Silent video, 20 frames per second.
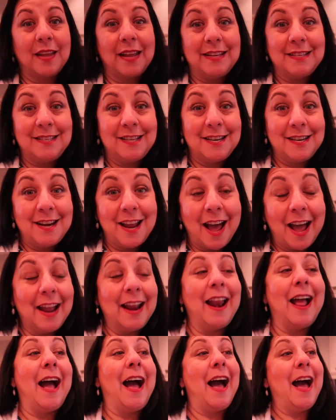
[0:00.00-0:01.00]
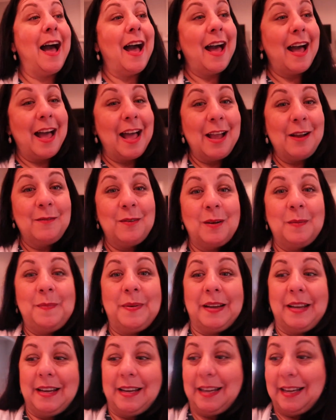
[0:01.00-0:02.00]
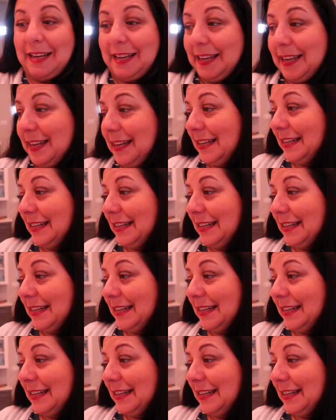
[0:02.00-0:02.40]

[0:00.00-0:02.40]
And tonight I will be,